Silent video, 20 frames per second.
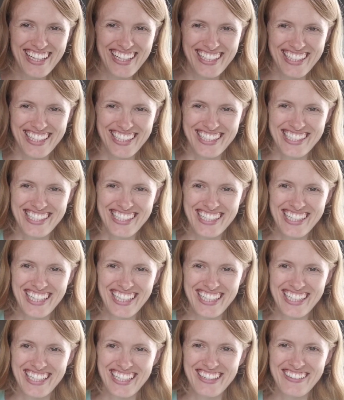Isn't it
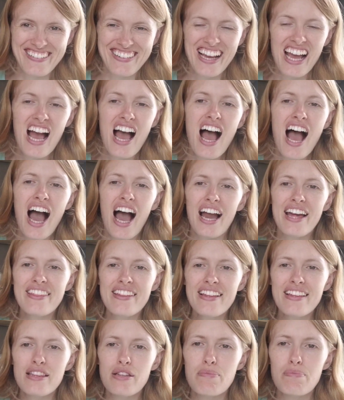cute? I
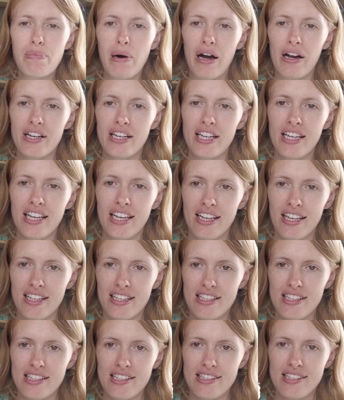think the body
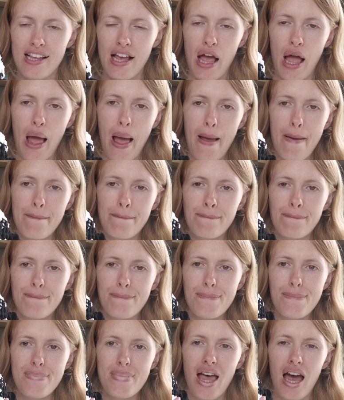is
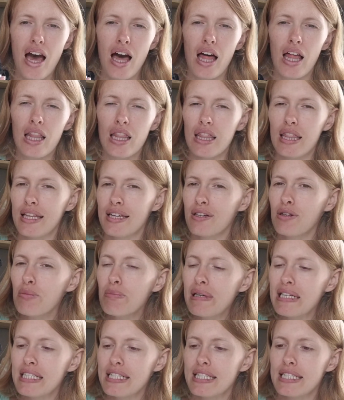a little
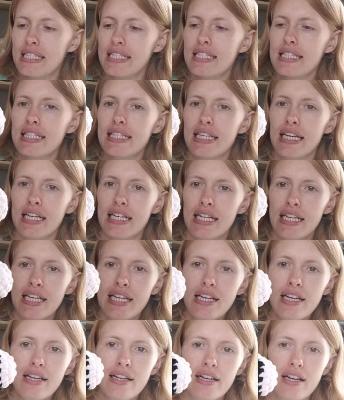bit
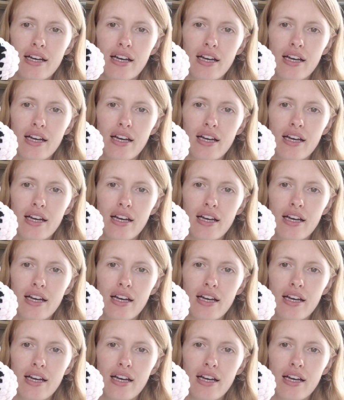skinny